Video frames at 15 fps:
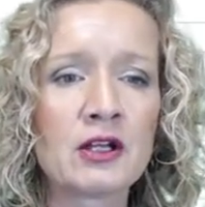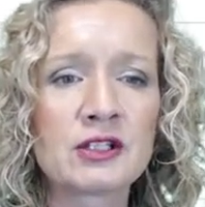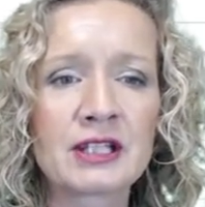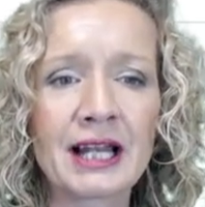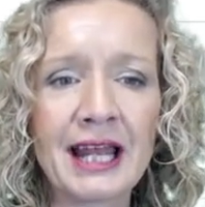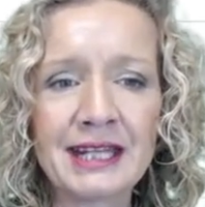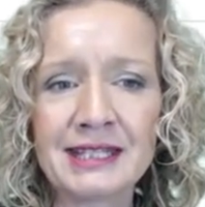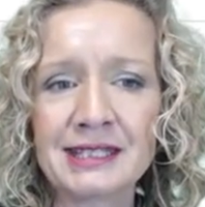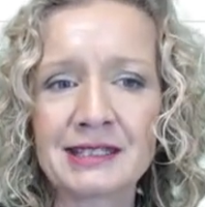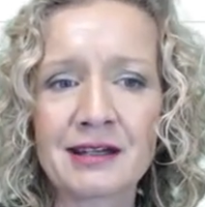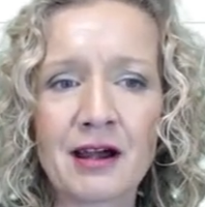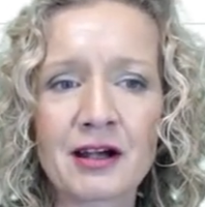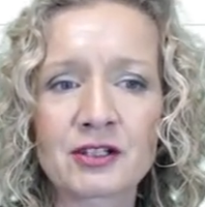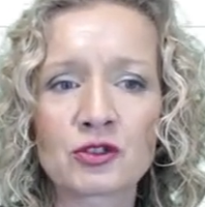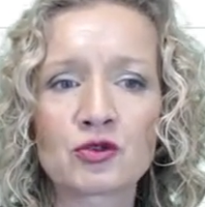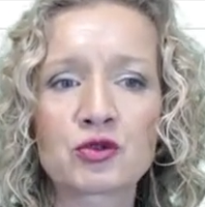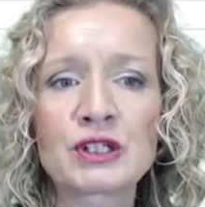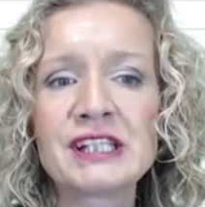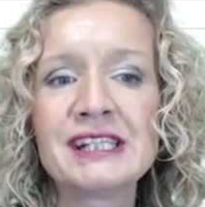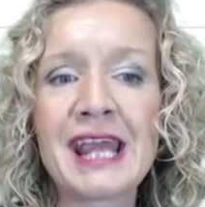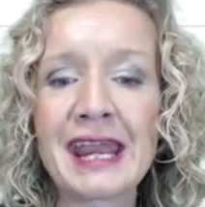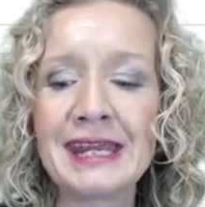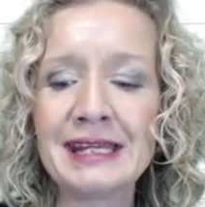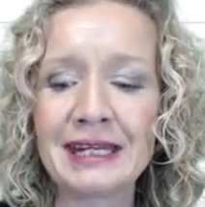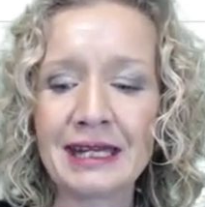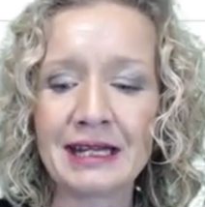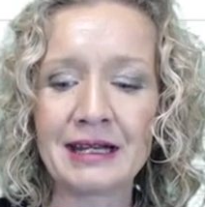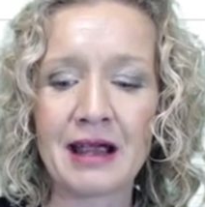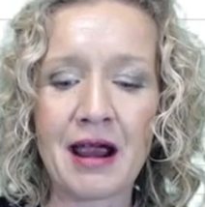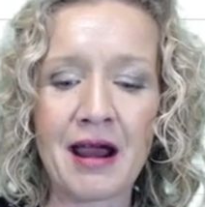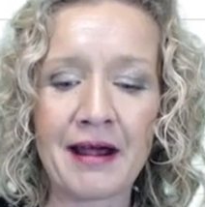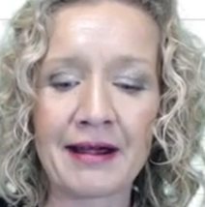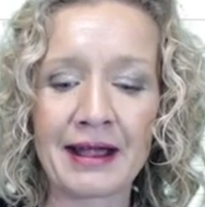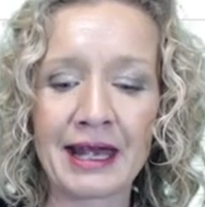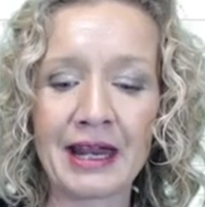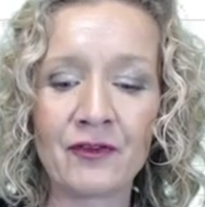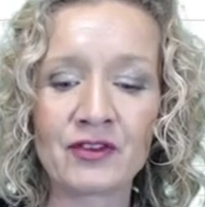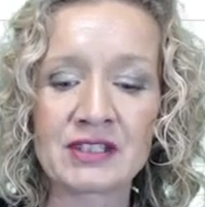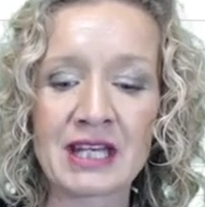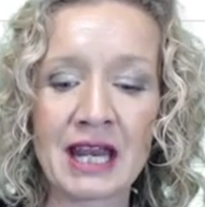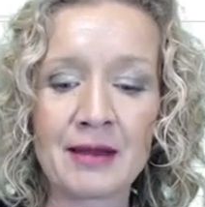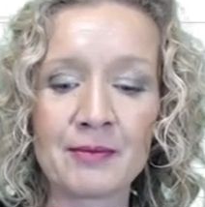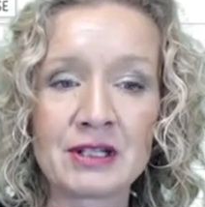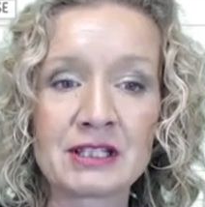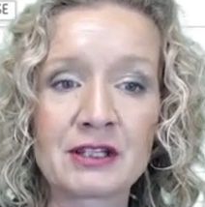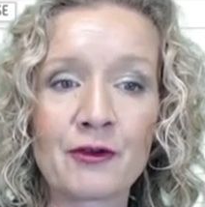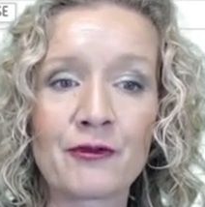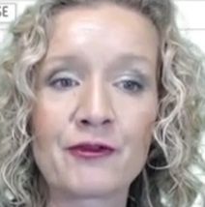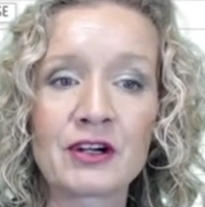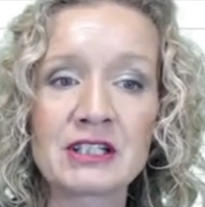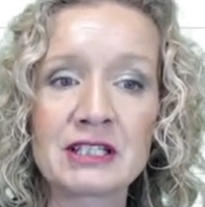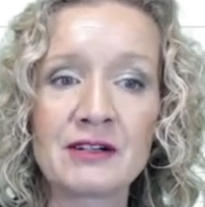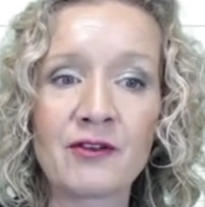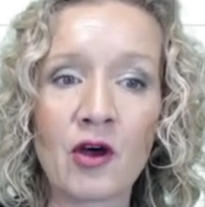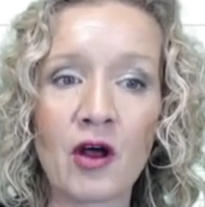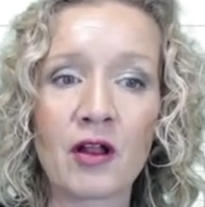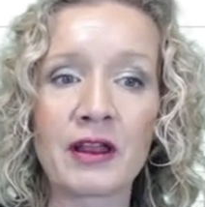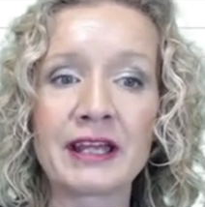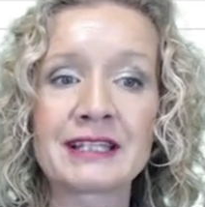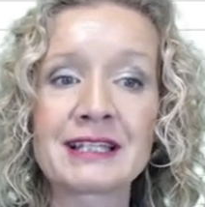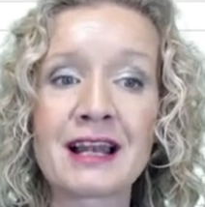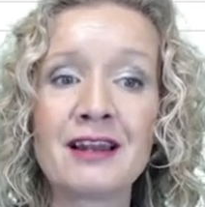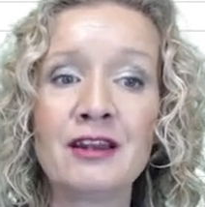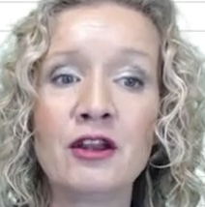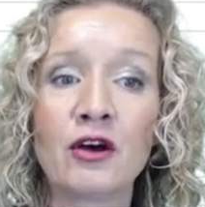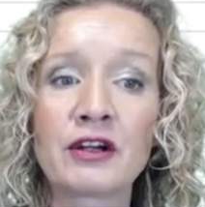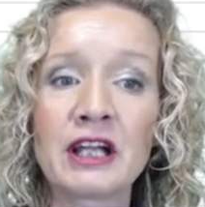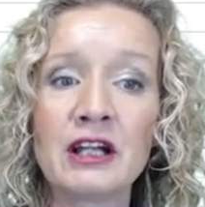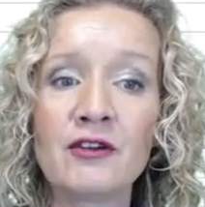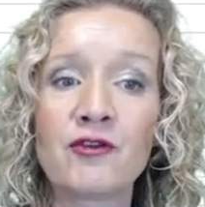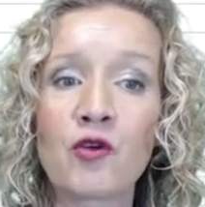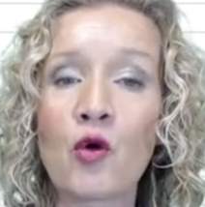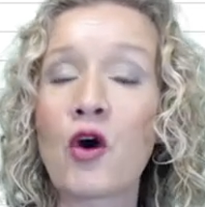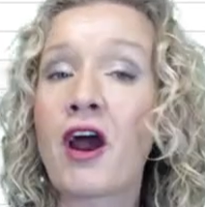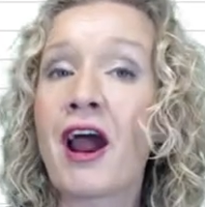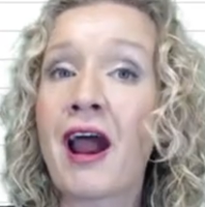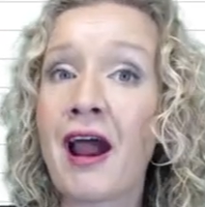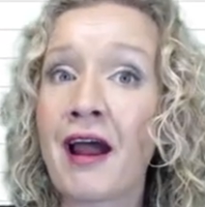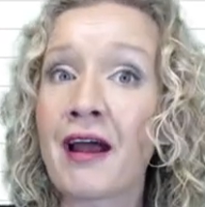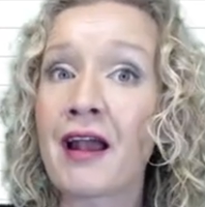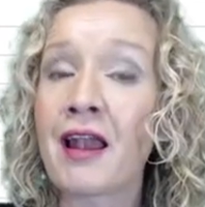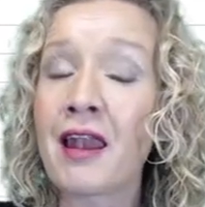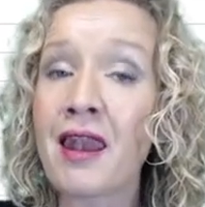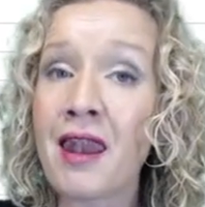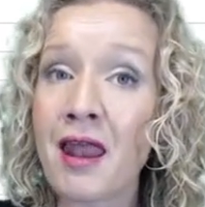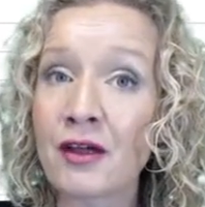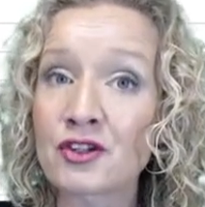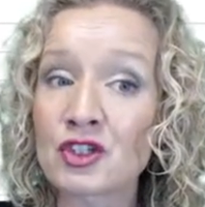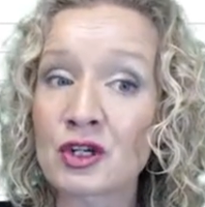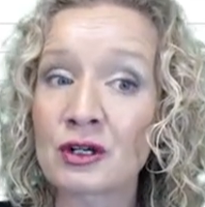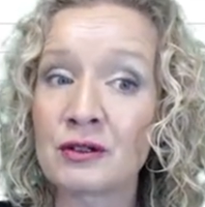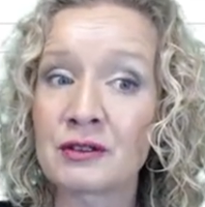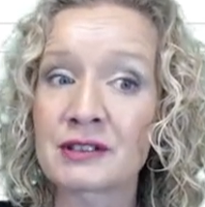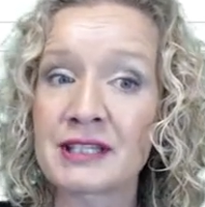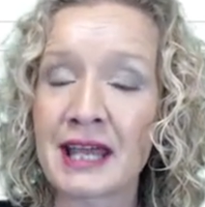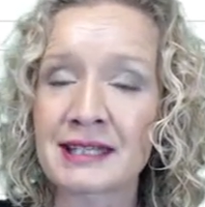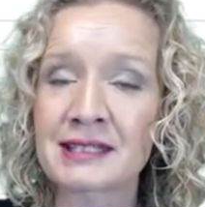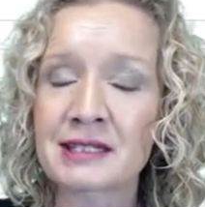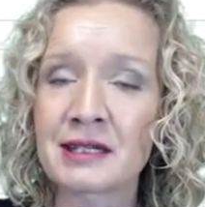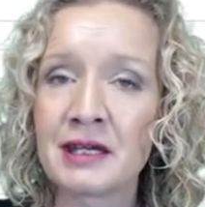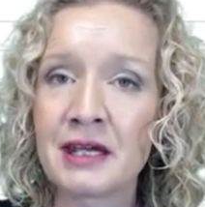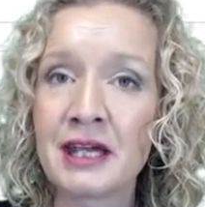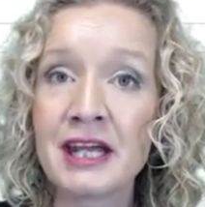So let's start creating our if statement. So first of all, it's looking for our logical test.